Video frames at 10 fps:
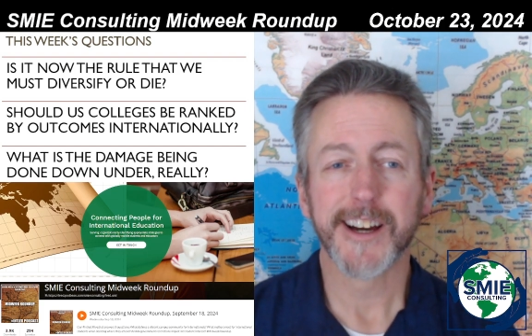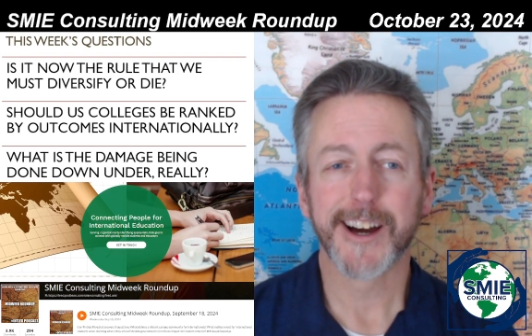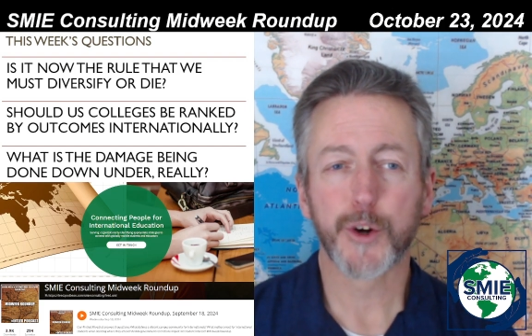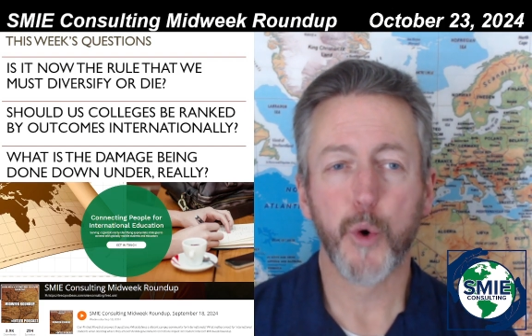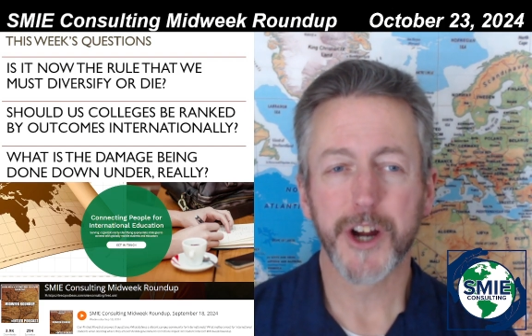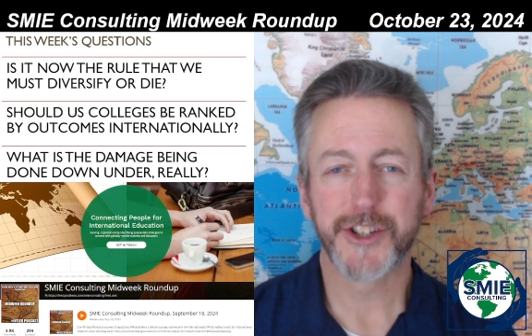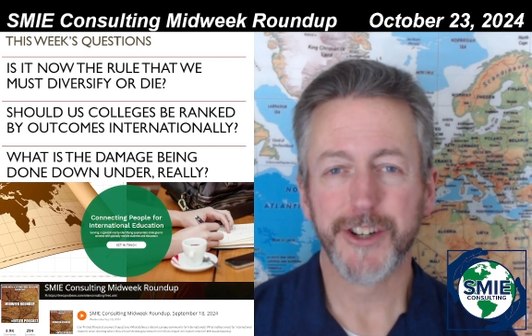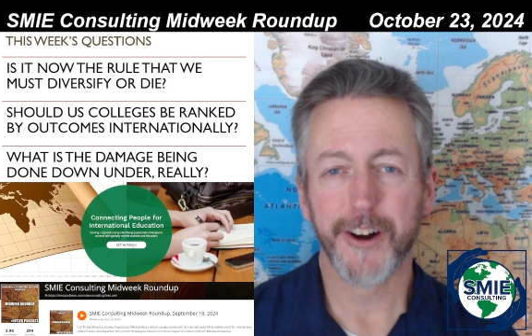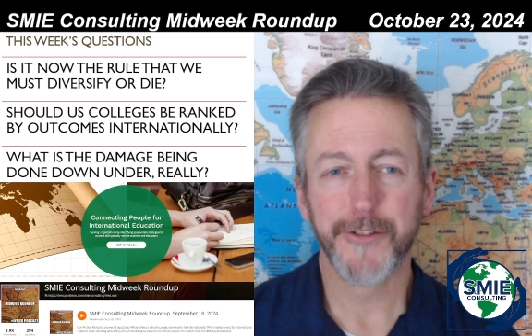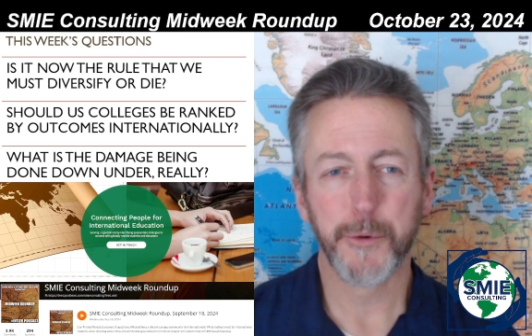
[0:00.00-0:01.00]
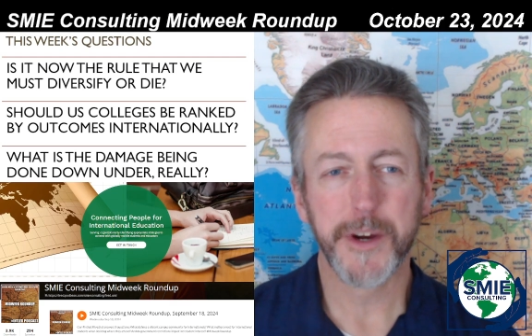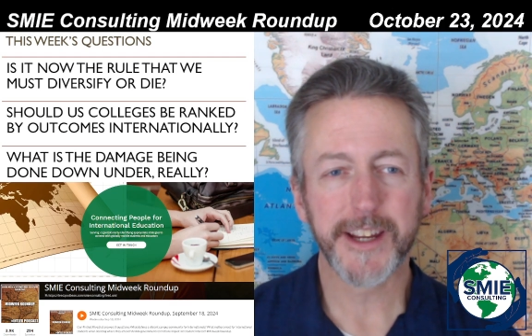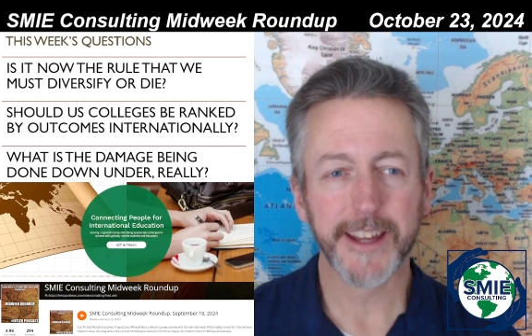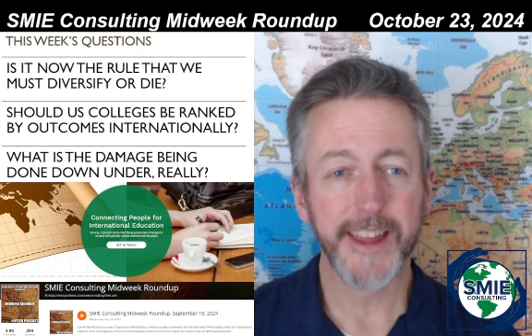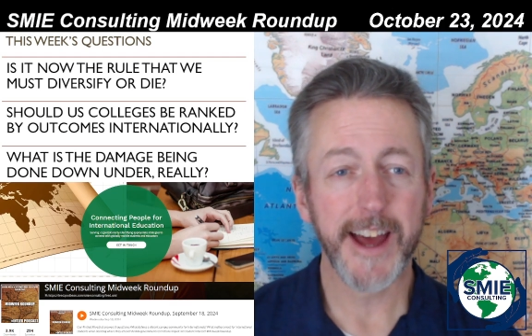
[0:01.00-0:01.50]
question of the
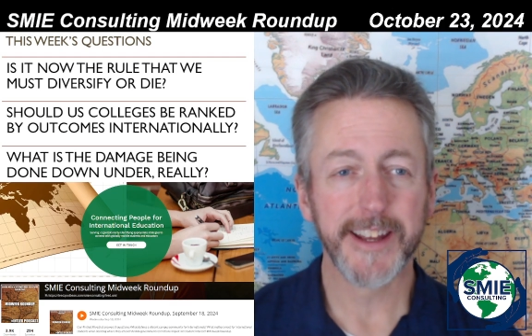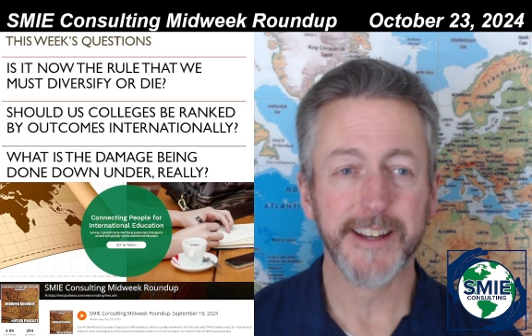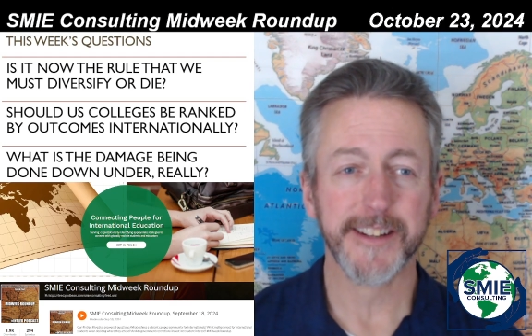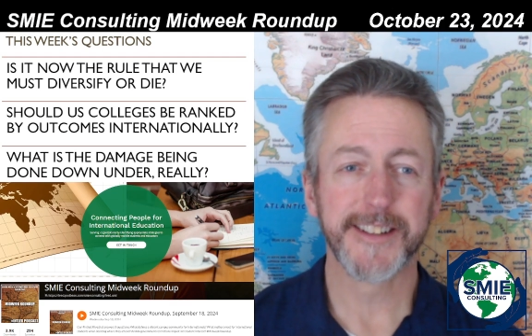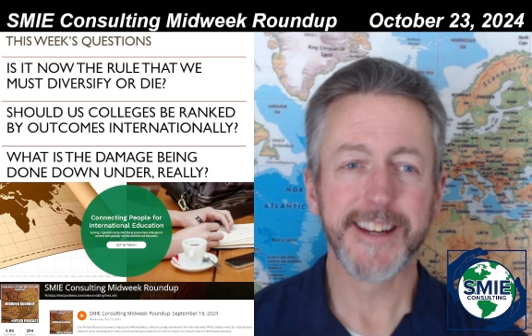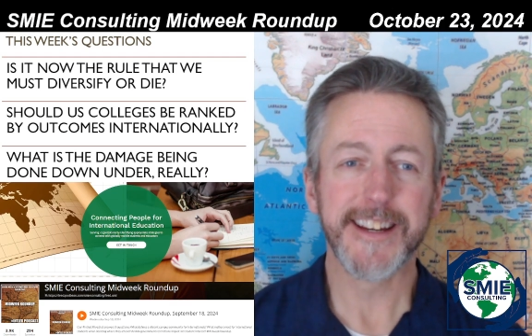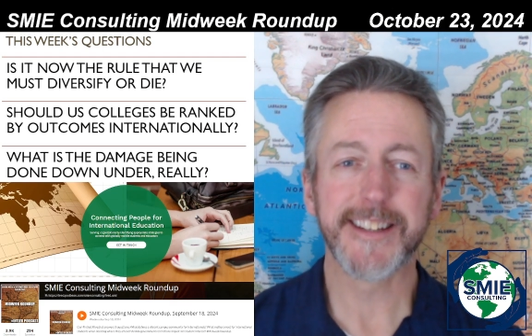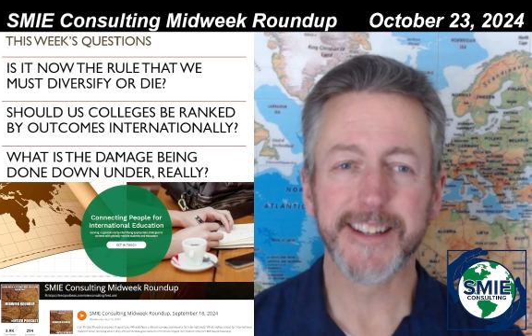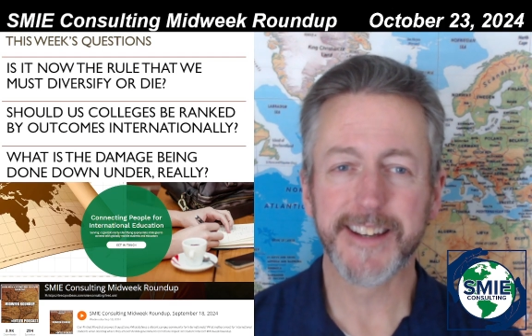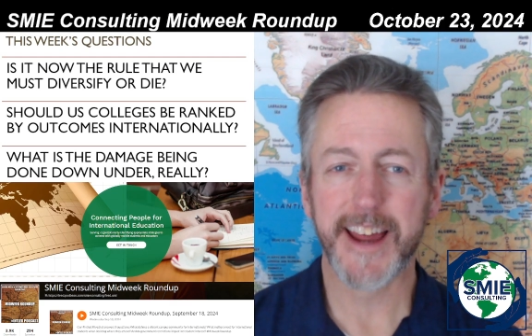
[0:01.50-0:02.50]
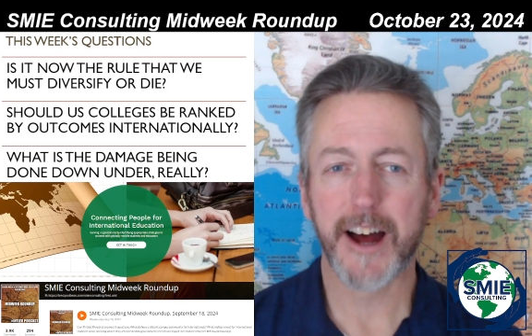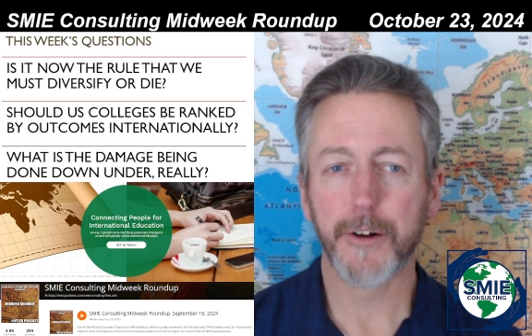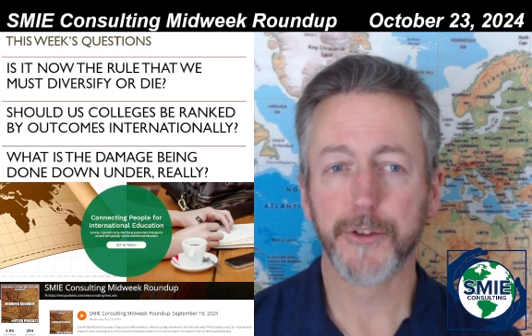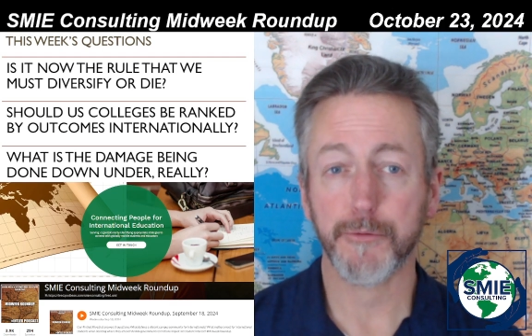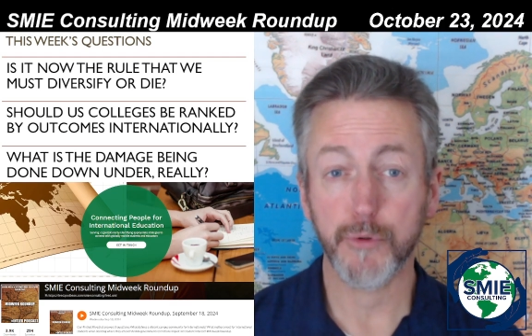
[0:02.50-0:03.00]
week, and that is it
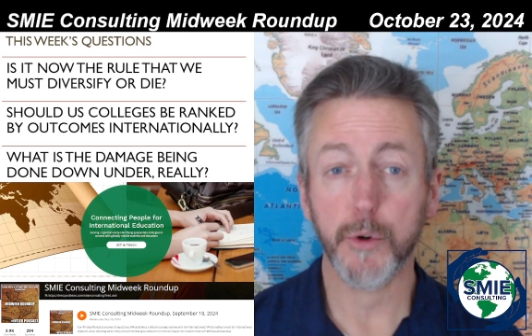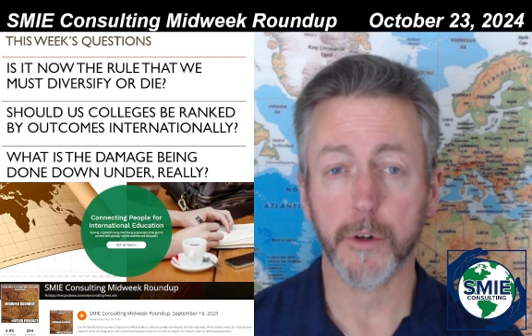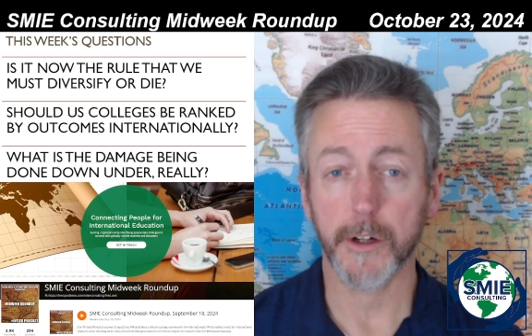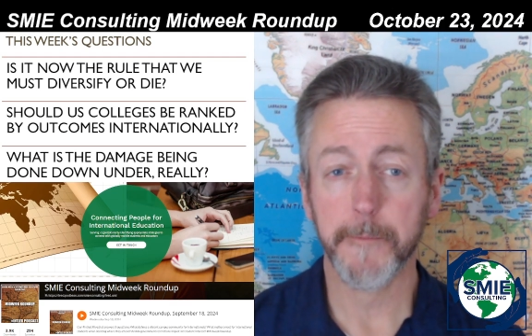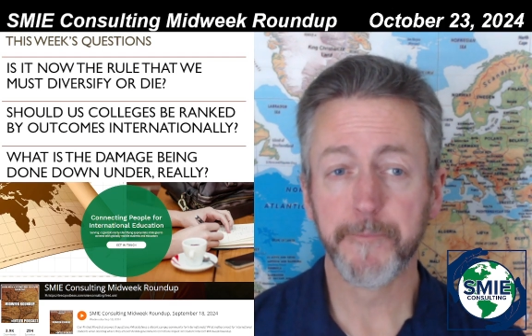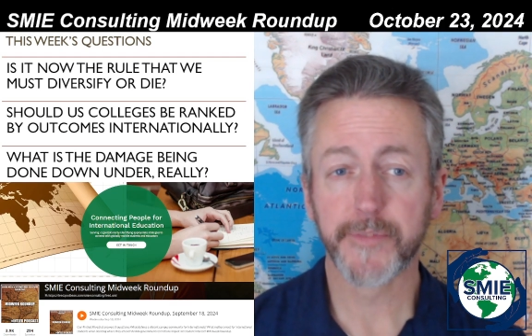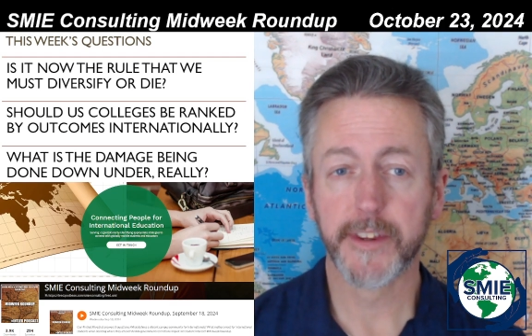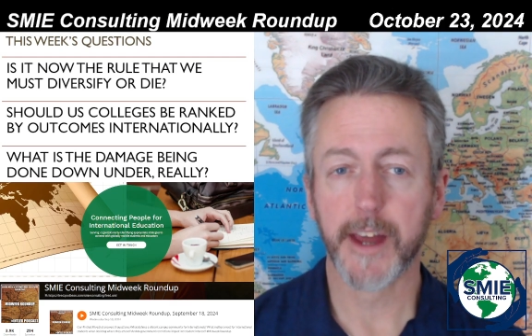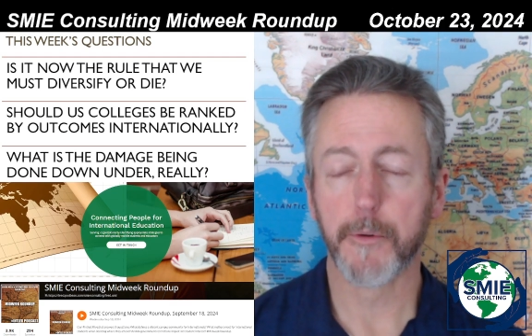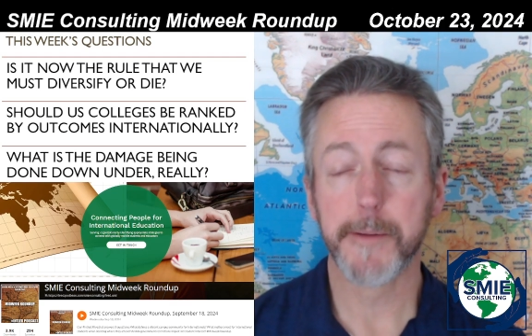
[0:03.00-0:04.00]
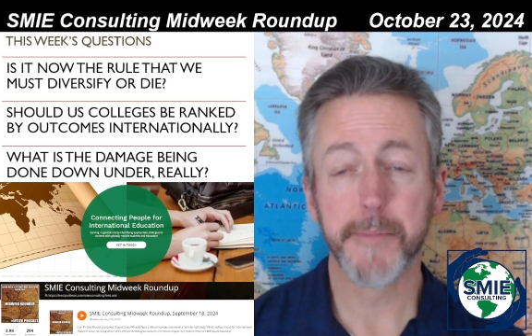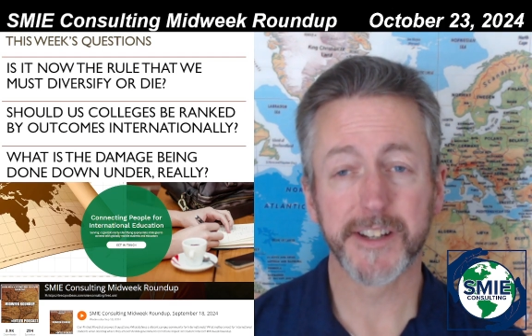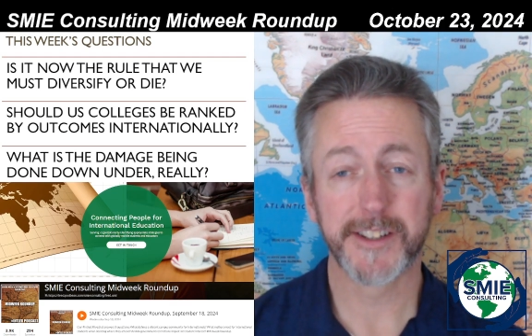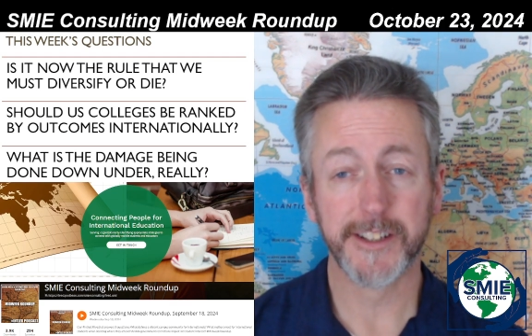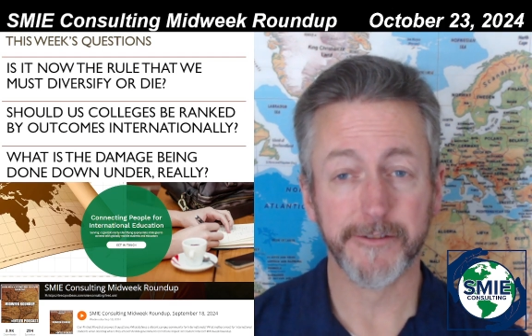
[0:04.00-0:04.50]
now the rule that we
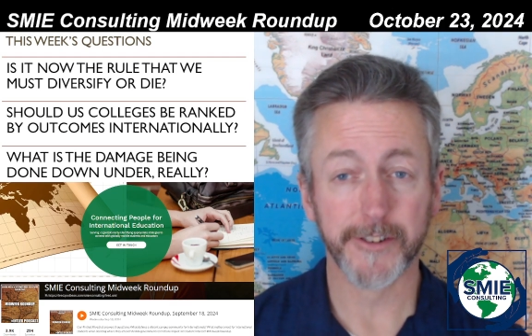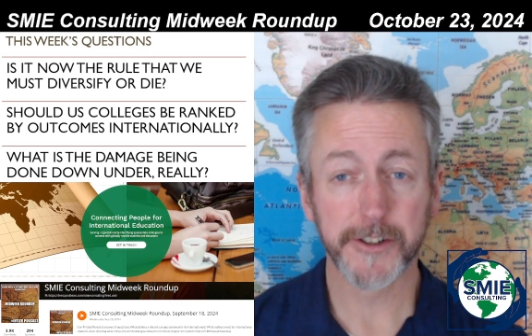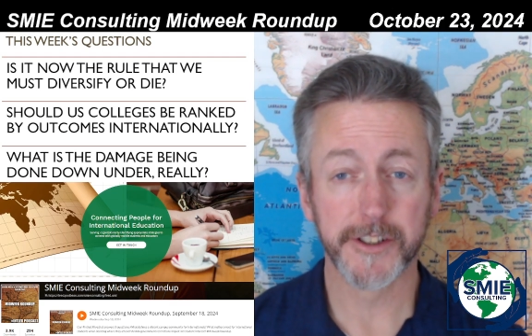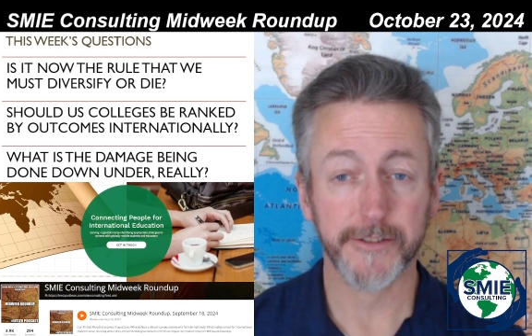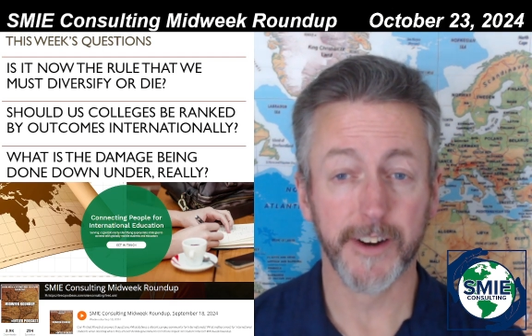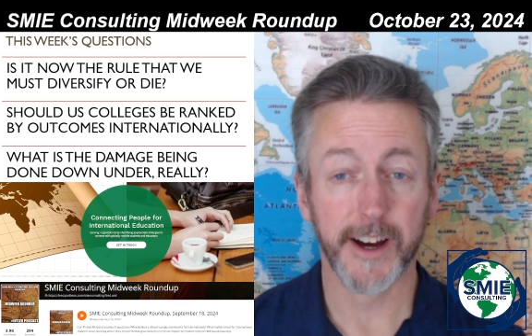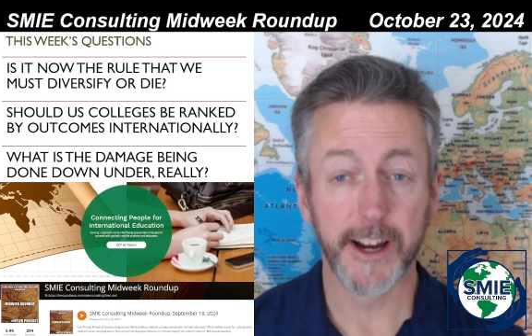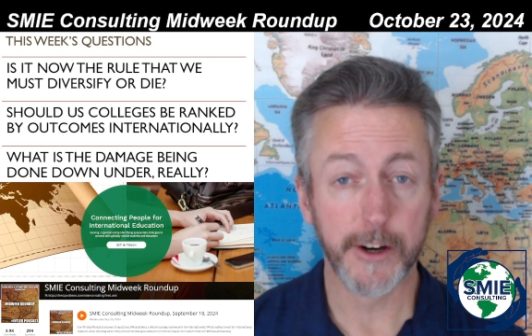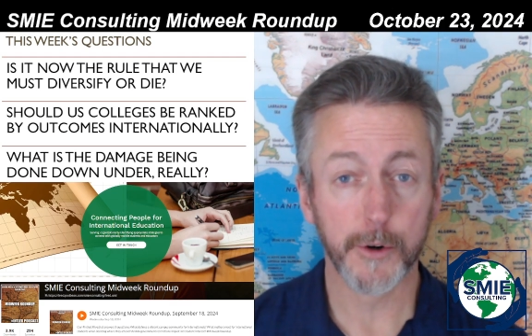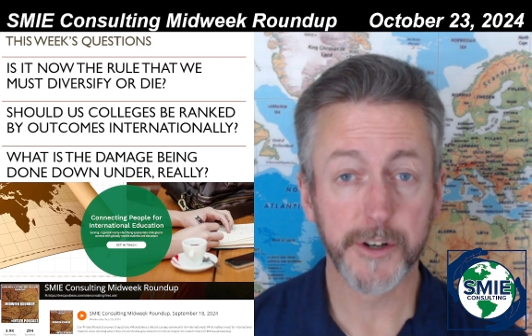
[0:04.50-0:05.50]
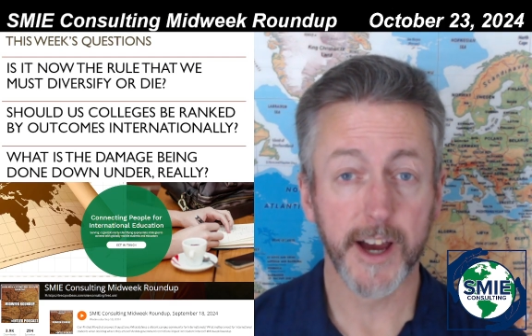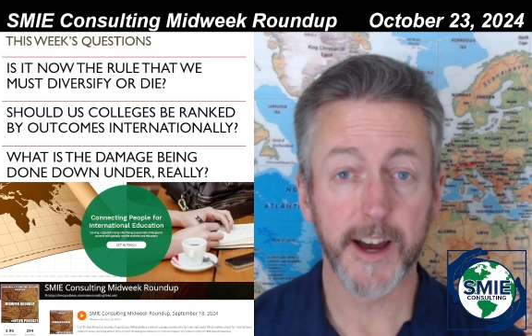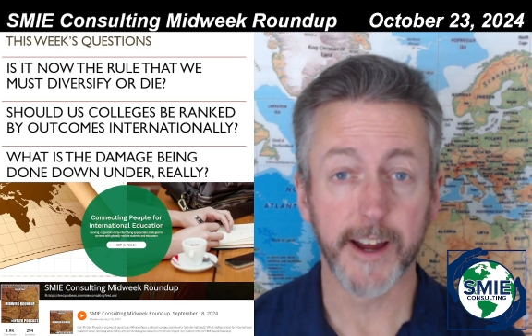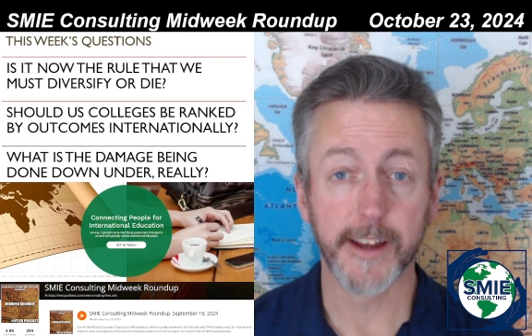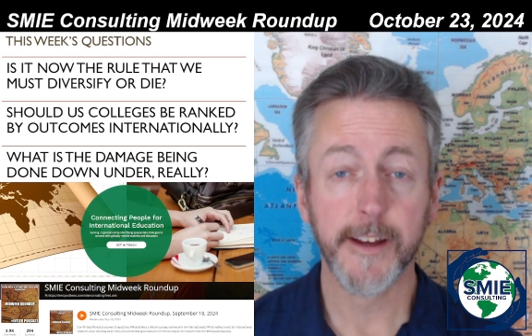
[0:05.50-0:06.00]
must diversify or
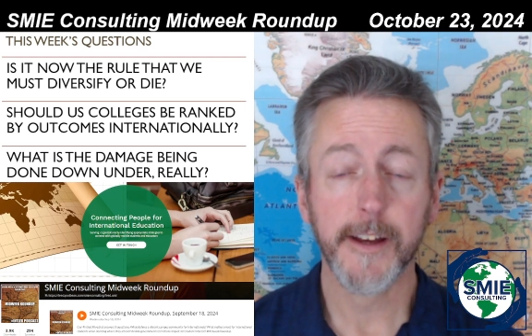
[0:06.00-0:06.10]
die